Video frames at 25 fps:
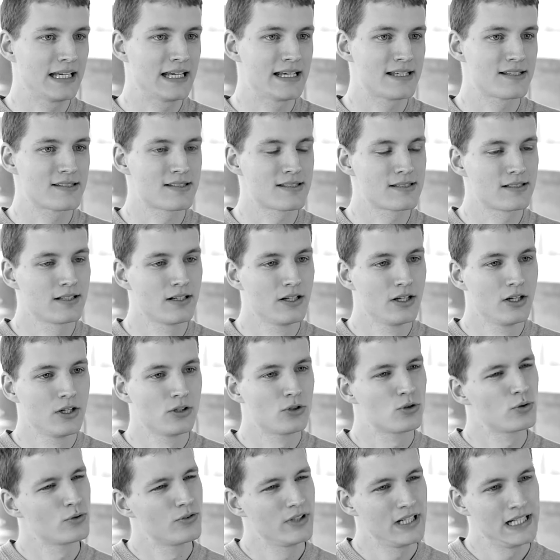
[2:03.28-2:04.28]
is
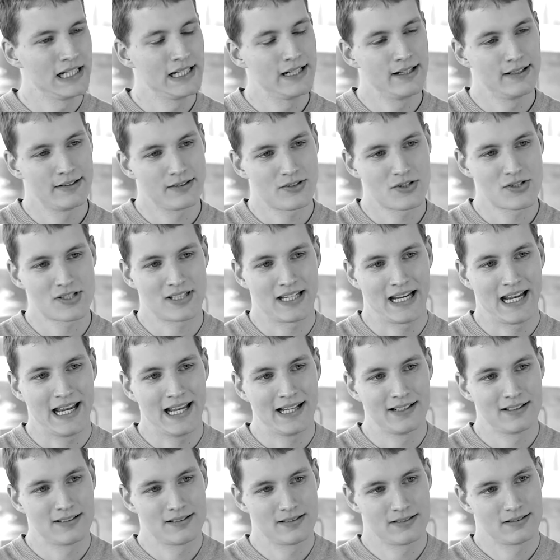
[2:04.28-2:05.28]
to really
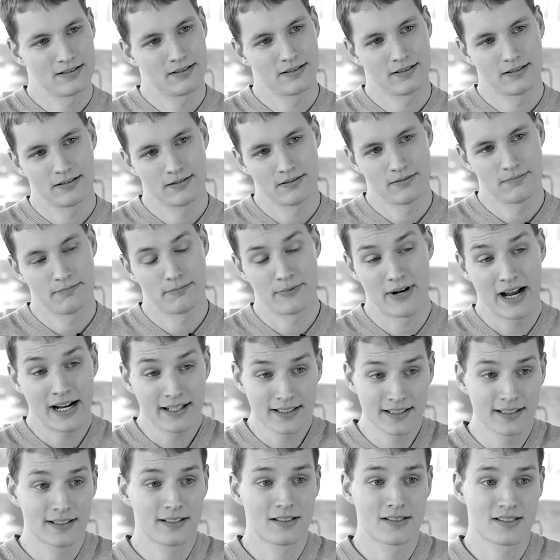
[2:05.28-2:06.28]
understand the
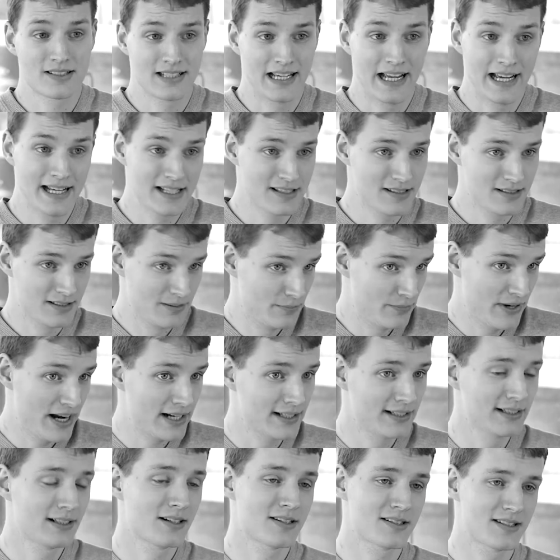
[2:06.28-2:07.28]
practical
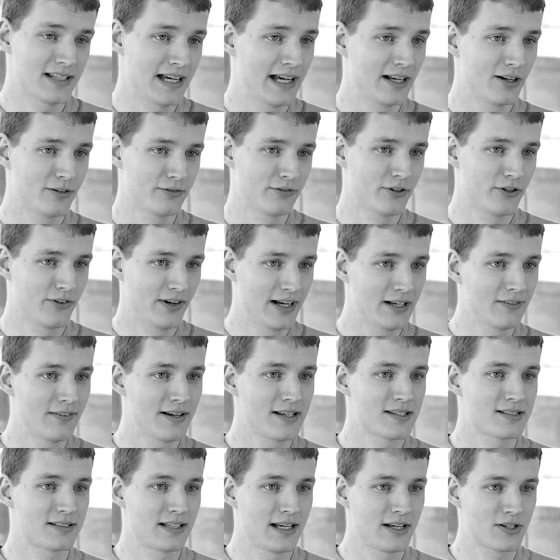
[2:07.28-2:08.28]
side of a
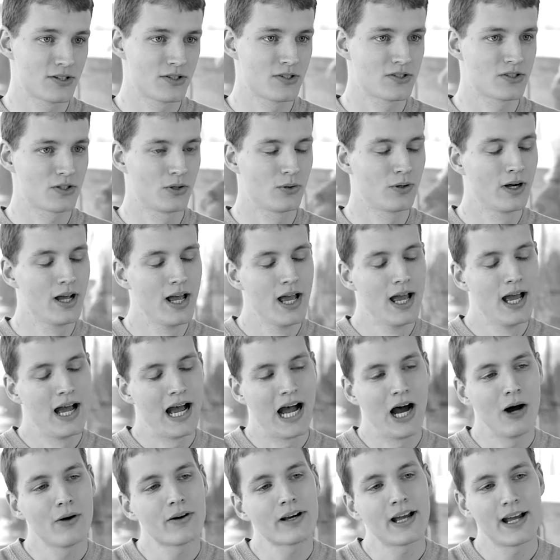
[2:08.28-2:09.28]
railway station. So
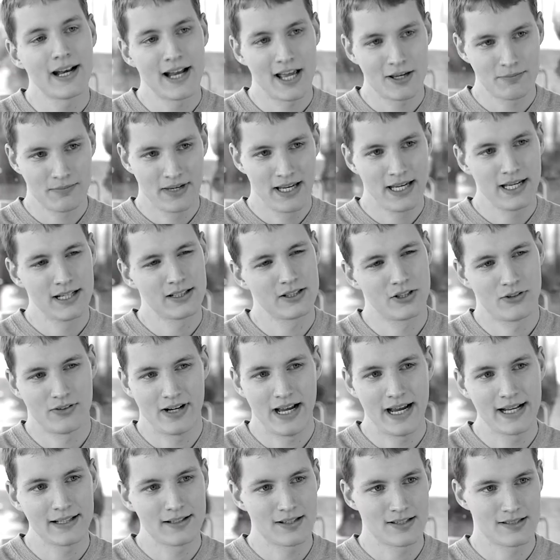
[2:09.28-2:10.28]
how can I make the
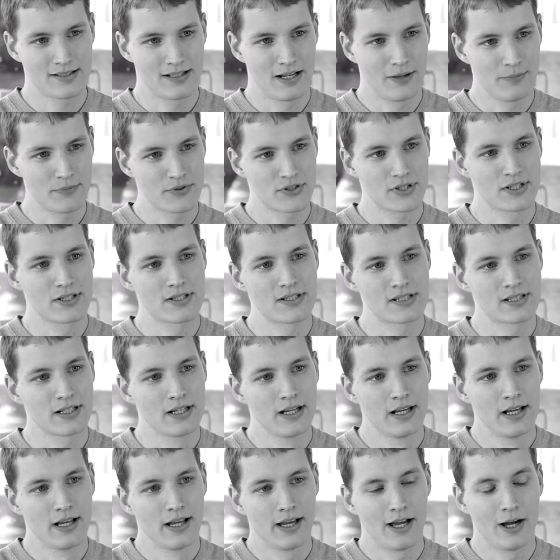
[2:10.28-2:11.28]
right assumptions
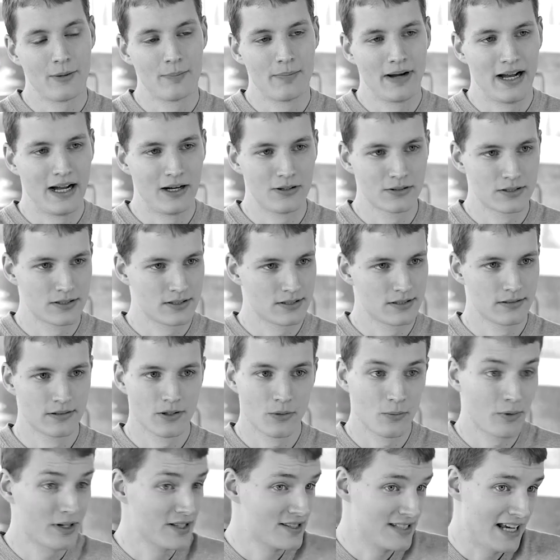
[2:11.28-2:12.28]
about
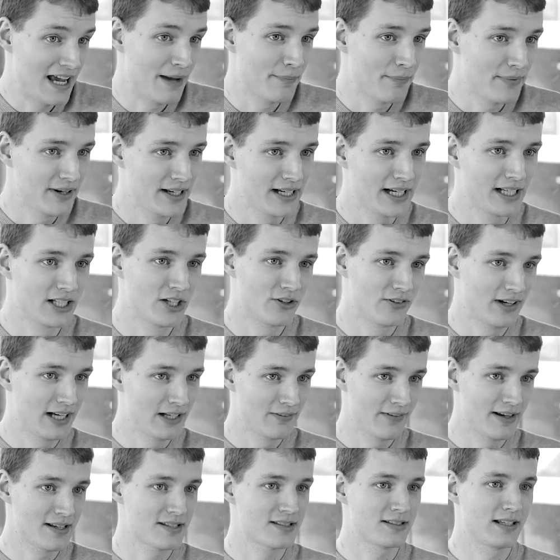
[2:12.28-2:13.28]
what's happening in a
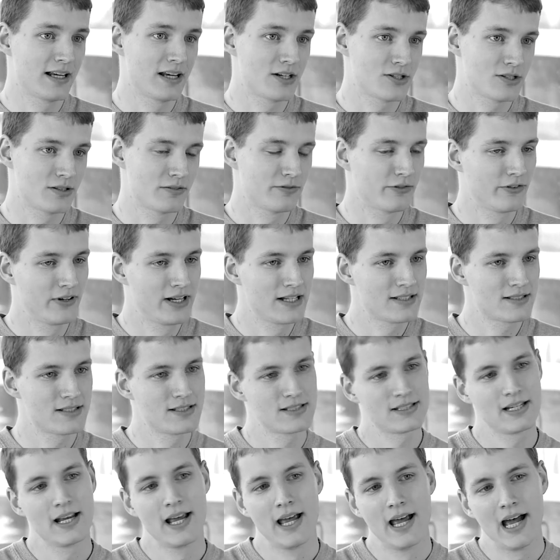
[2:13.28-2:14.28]
railway station? For
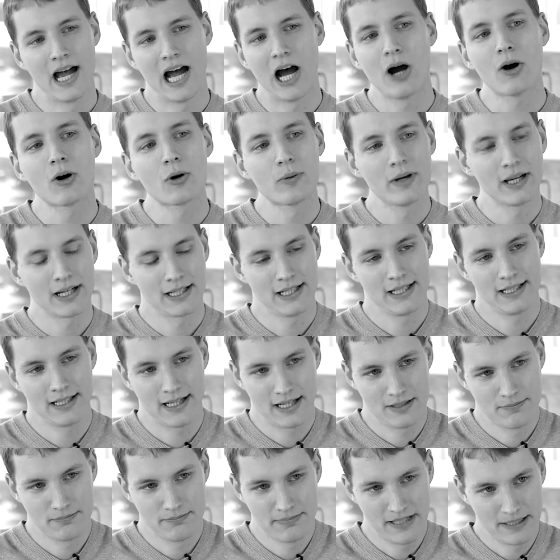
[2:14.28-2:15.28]
instance, how quickly
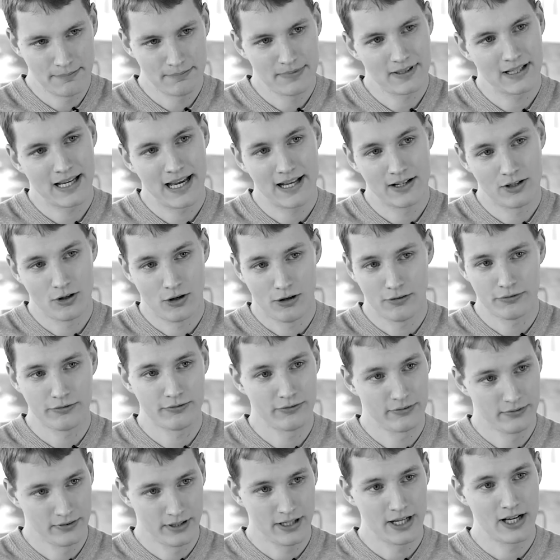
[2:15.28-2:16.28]
can people get
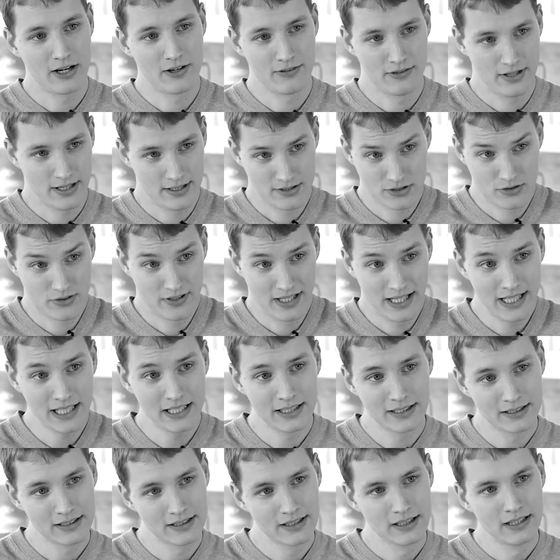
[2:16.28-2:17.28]
off a
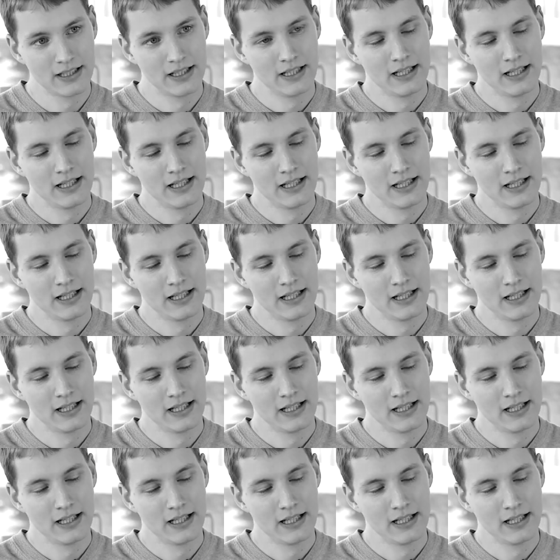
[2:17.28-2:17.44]
train?